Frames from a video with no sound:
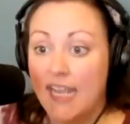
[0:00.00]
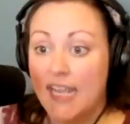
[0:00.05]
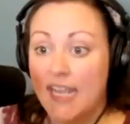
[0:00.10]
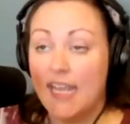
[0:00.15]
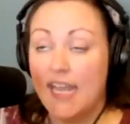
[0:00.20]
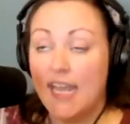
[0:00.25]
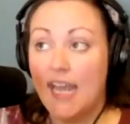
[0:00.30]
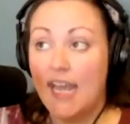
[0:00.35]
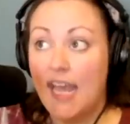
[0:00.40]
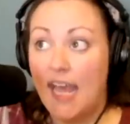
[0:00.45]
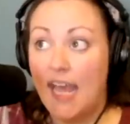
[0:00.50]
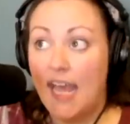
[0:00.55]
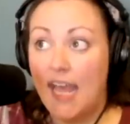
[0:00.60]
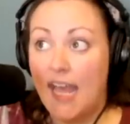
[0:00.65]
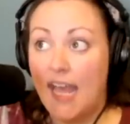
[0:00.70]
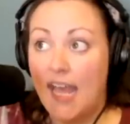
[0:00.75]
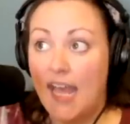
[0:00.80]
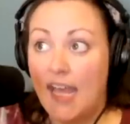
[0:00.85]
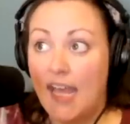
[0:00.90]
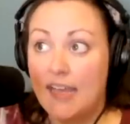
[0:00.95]
I
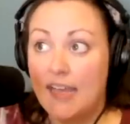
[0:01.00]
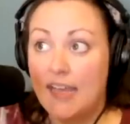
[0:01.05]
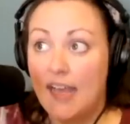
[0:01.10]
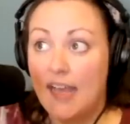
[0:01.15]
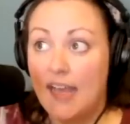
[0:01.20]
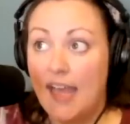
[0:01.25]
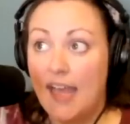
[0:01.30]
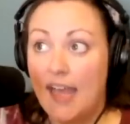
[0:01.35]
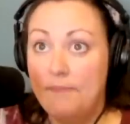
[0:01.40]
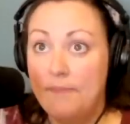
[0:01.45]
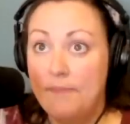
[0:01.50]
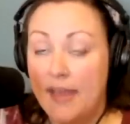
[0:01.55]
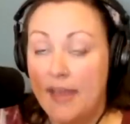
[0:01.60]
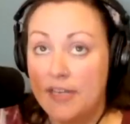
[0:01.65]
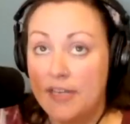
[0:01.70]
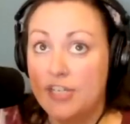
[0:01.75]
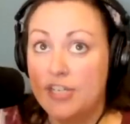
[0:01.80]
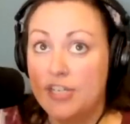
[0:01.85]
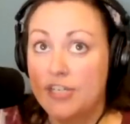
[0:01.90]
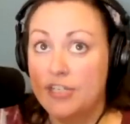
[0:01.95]

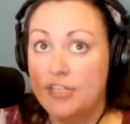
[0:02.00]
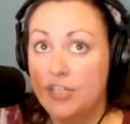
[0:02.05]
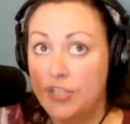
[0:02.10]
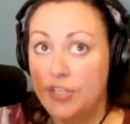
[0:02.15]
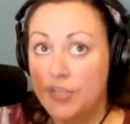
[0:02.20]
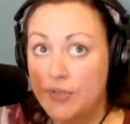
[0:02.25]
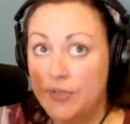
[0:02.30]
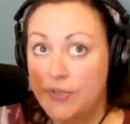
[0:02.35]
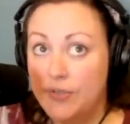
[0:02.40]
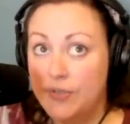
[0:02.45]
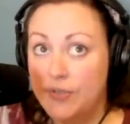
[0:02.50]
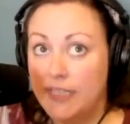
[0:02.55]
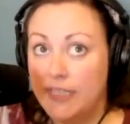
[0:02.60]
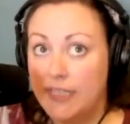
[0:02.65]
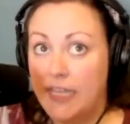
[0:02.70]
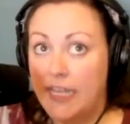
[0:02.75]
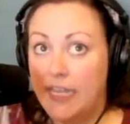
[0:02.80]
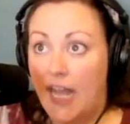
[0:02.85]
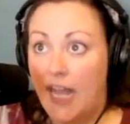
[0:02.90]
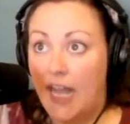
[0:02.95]
mention too that
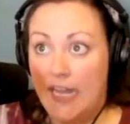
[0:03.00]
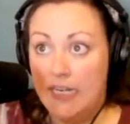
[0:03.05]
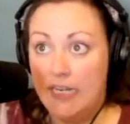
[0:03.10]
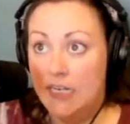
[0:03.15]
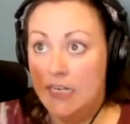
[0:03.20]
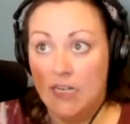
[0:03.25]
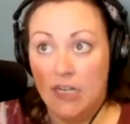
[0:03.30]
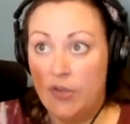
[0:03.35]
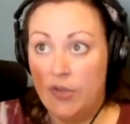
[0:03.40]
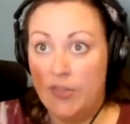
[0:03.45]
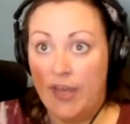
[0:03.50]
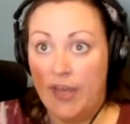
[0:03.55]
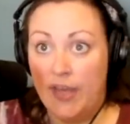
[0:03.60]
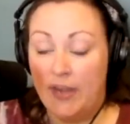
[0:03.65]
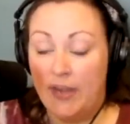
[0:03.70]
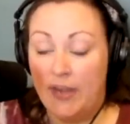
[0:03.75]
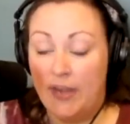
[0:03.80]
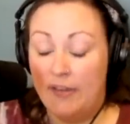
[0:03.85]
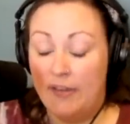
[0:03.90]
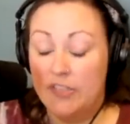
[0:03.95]
like I didn't know that
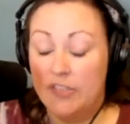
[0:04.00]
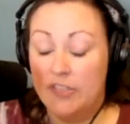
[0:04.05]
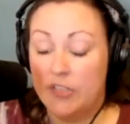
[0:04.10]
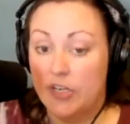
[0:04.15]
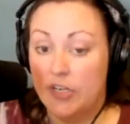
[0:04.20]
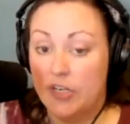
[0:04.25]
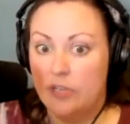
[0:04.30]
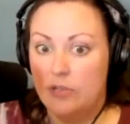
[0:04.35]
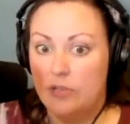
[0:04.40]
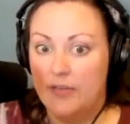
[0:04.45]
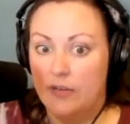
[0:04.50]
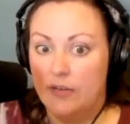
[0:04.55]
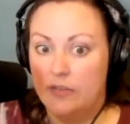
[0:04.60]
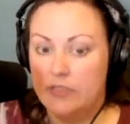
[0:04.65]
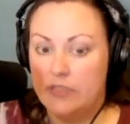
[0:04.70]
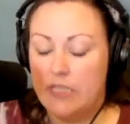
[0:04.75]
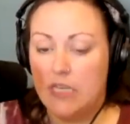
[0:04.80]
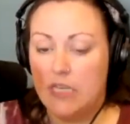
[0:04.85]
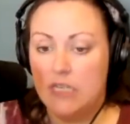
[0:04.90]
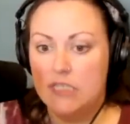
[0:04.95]
when I read this article, but I
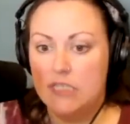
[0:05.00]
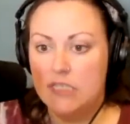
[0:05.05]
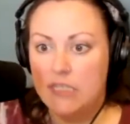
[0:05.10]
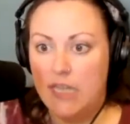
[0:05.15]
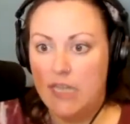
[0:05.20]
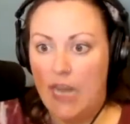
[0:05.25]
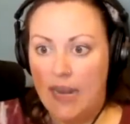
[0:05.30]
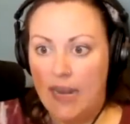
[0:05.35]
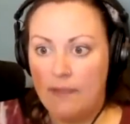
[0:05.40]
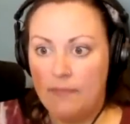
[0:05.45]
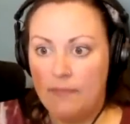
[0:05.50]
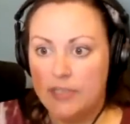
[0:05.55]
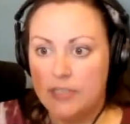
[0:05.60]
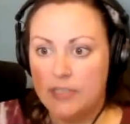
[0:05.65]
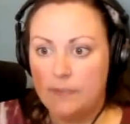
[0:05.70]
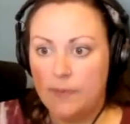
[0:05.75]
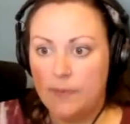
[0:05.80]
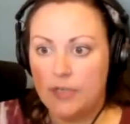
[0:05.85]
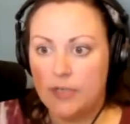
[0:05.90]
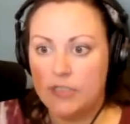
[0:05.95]
was like, damn,
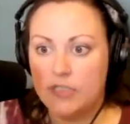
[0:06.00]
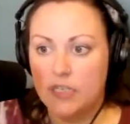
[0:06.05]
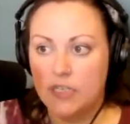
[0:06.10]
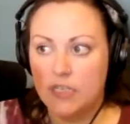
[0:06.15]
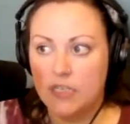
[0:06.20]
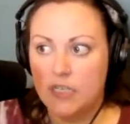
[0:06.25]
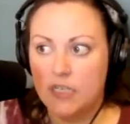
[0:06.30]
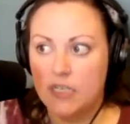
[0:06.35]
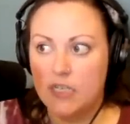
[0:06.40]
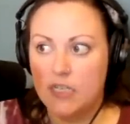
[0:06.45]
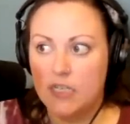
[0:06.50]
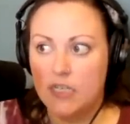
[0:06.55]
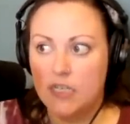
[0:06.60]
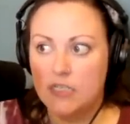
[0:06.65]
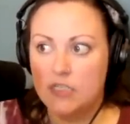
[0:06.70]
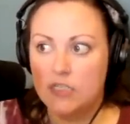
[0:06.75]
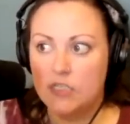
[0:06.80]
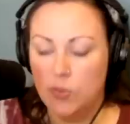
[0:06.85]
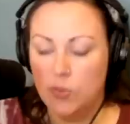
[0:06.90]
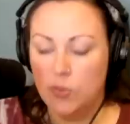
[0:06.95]
this person
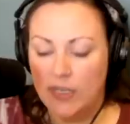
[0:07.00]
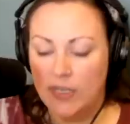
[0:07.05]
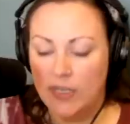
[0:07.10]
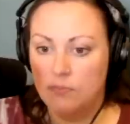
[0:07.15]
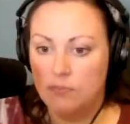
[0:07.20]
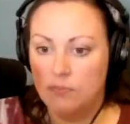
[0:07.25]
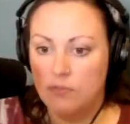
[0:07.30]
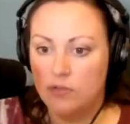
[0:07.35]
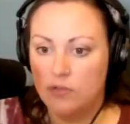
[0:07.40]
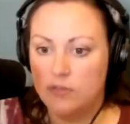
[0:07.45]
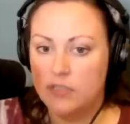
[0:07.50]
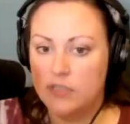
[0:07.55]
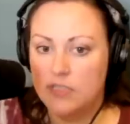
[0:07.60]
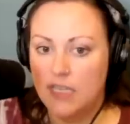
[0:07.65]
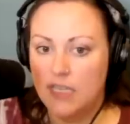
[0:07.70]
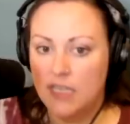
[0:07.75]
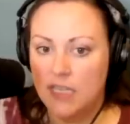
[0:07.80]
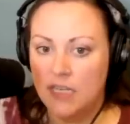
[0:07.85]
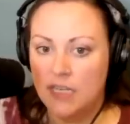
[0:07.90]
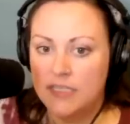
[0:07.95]
is doing the most
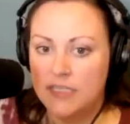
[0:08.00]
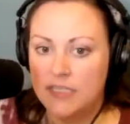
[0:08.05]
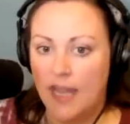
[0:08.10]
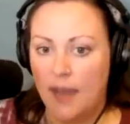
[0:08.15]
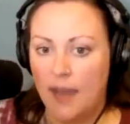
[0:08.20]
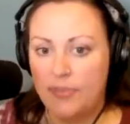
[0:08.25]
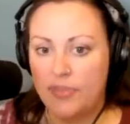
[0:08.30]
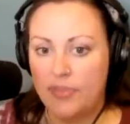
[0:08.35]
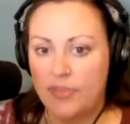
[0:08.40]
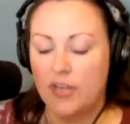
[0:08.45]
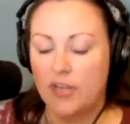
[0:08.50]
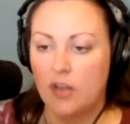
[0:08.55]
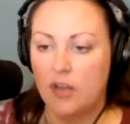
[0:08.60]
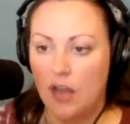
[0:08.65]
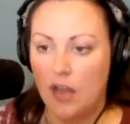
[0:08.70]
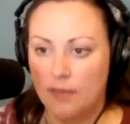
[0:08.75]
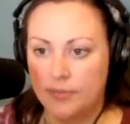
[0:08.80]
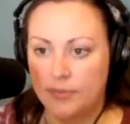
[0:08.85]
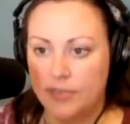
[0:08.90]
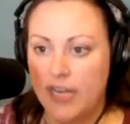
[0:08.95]
in depth and
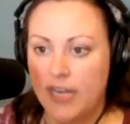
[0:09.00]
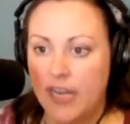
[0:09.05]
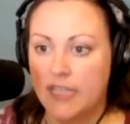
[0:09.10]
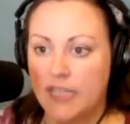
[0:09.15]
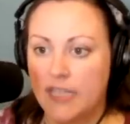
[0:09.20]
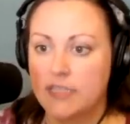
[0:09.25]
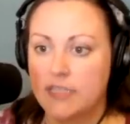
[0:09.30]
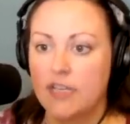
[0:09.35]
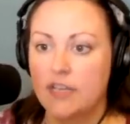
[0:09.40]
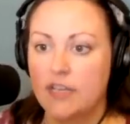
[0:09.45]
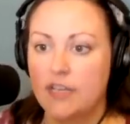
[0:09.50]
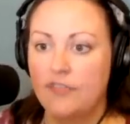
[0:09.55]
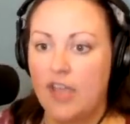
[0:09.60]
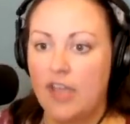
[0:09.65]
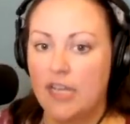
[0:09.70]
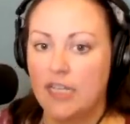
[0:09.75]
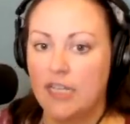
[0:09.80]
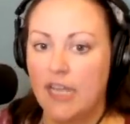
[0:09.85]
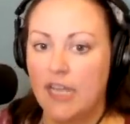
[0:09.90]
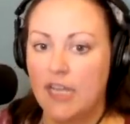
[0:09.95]
comprehensive
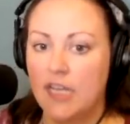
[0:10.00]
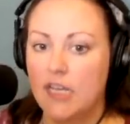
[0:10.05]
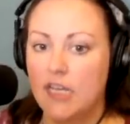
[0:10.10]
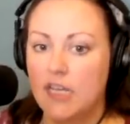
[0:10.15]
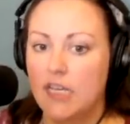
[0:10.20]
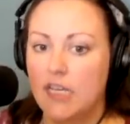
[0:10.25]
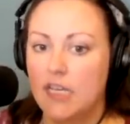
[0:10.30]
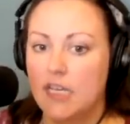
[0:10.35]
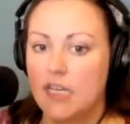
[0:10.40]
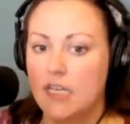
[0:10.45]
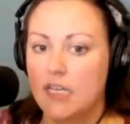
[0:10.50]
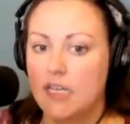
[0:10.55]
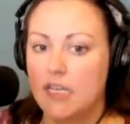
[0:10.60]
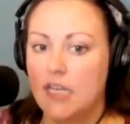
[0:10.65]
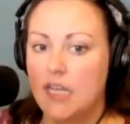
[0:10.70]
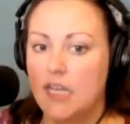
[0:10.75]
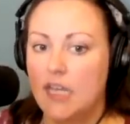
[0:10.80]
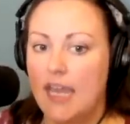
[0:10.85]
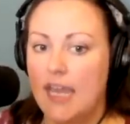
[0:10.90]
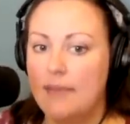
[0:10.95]
and like
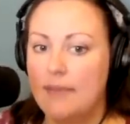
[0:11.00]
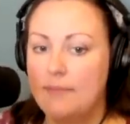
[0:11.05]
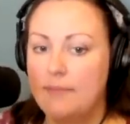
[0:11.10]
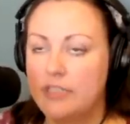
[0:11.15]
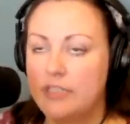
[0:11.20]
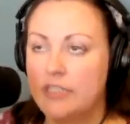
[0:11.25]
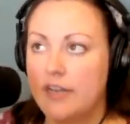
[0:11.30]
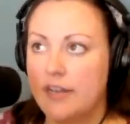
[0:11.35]
able